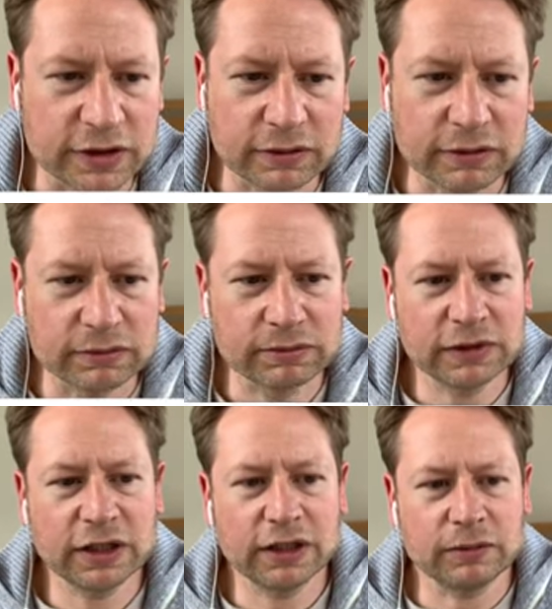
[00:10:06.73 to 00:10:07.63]
They're a
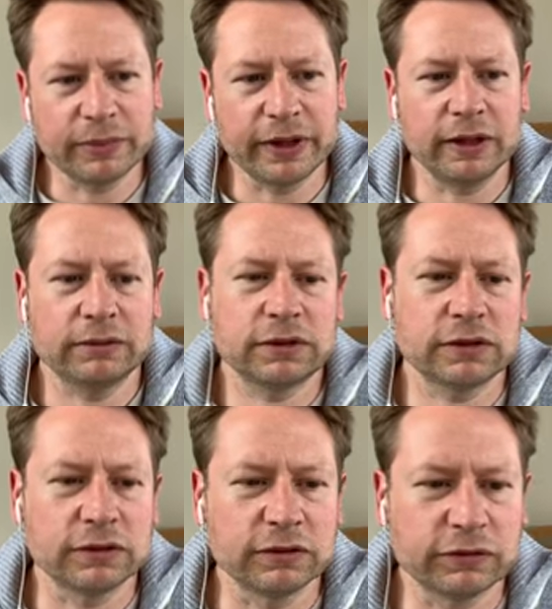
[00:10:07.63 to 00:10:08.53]
little bit
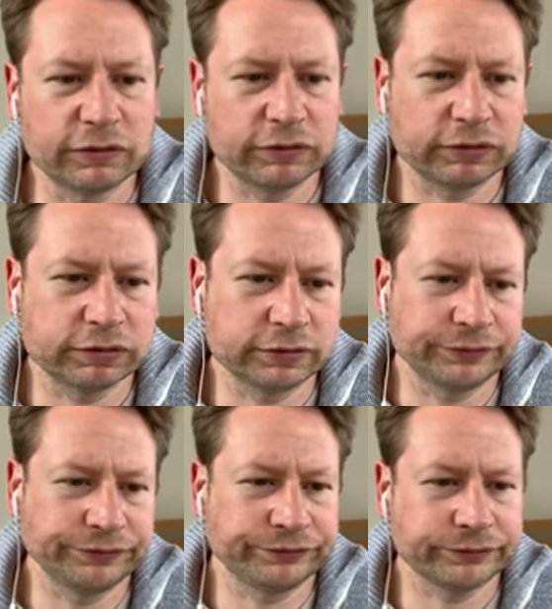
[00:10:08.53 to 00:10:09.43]
sort of
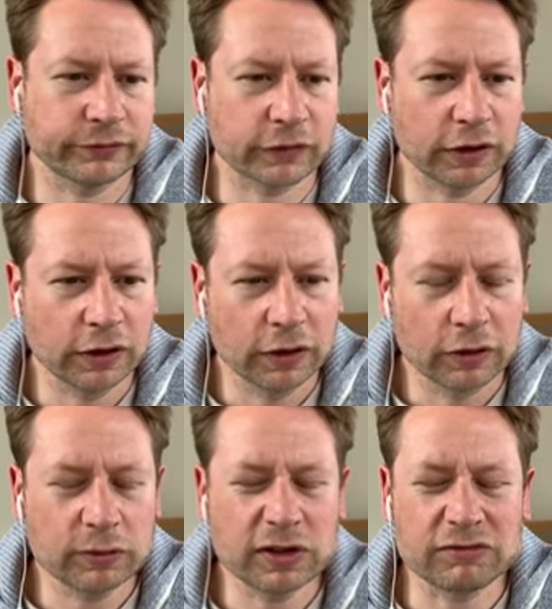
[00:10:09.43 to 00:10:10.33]

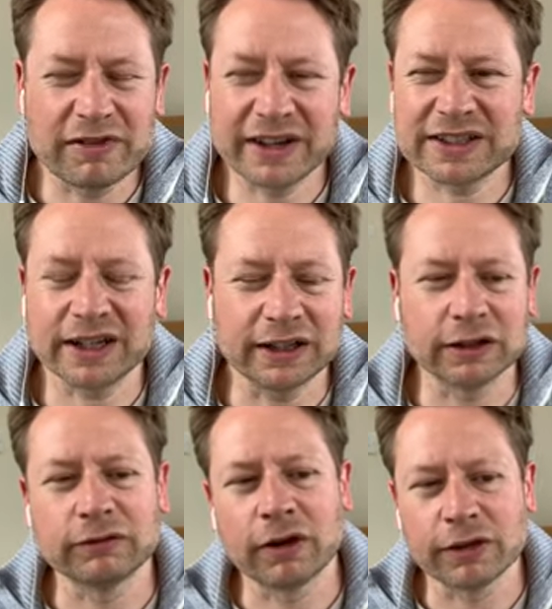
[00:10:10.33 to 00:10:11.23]
almost
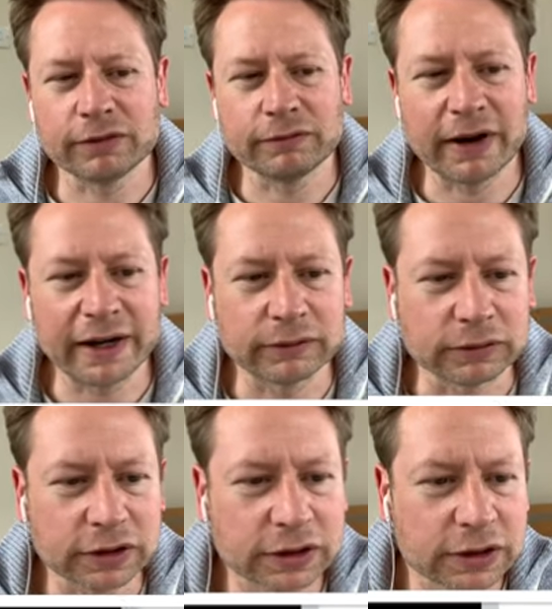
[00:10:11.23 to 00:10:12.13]
rectangular rather than round